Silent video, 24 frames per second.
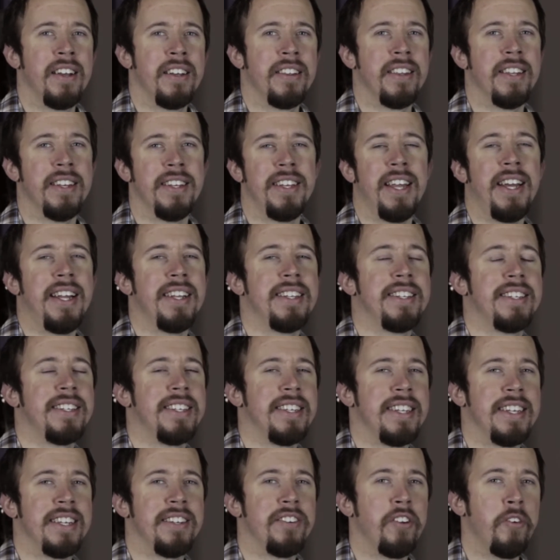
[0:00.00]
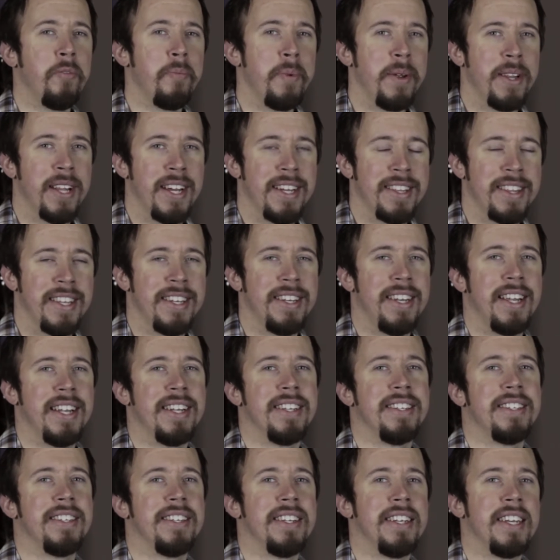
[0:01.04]
The Dead Sea, don't be like the
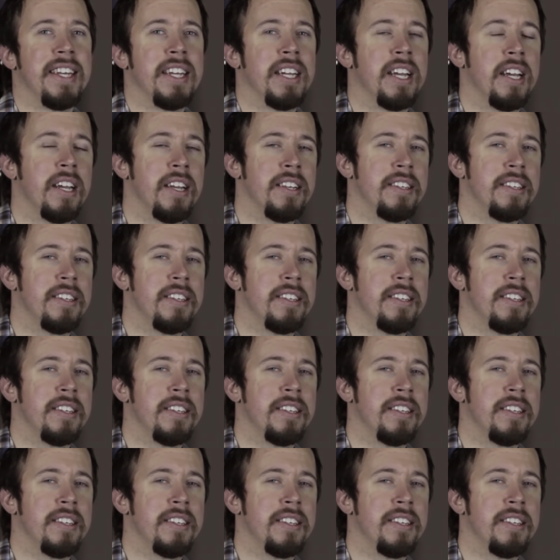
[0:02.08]
Dead Sea.